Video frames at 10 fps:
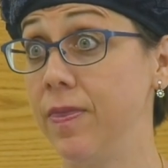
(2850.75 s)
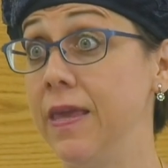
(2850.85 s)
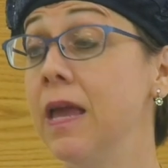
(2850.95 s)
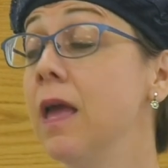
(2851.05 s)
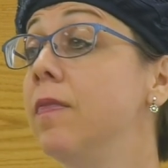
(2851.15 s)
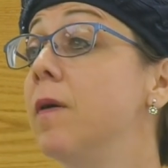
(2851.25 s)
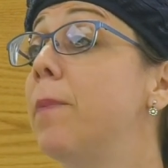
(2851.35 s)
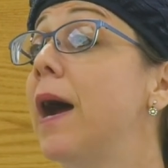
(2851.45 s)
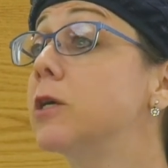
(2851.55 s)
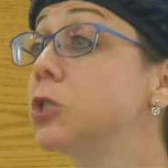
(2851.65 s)
The, the
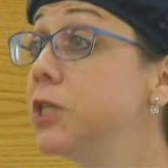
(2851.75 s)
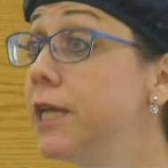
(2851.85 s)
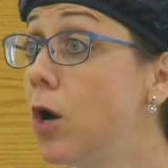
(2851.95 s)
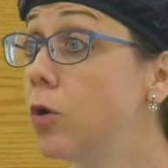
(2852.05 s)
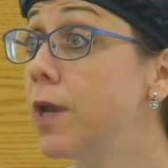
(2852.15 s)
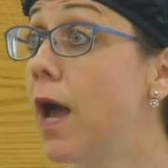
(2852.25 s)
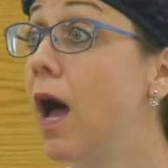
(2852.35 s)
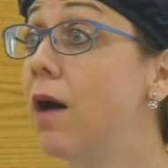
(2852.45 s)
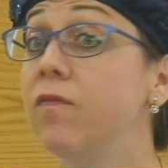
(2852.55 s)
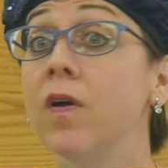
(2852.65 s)
parshiot
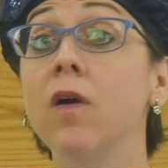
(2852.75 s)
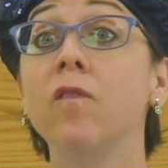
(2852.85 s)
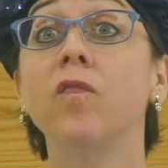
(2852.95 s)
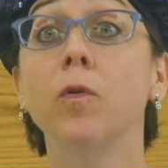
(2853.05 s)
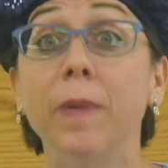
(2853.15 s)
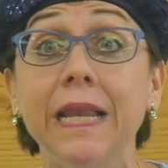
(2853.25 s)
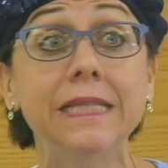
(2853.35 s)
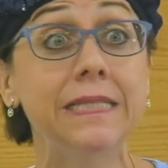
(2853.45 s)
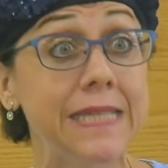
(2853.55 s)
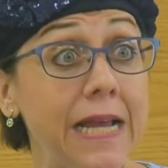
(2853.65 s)
of
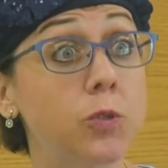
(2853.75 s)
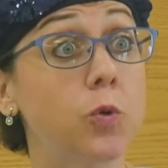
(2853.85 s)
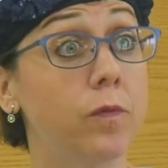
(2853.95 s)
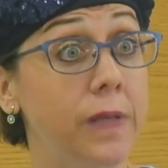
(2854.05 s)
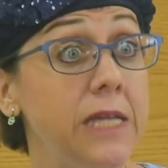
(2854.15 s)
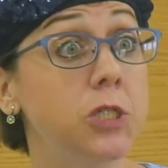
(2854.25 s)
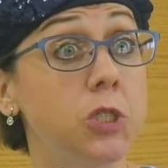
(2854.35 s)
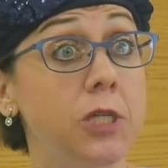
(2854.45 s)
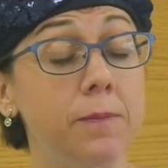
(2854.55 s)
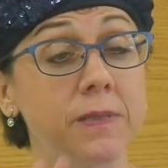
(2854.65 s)
forbidden sexual
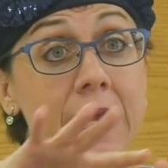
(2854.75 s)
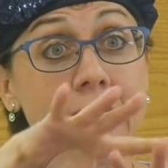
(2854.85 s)
relationships.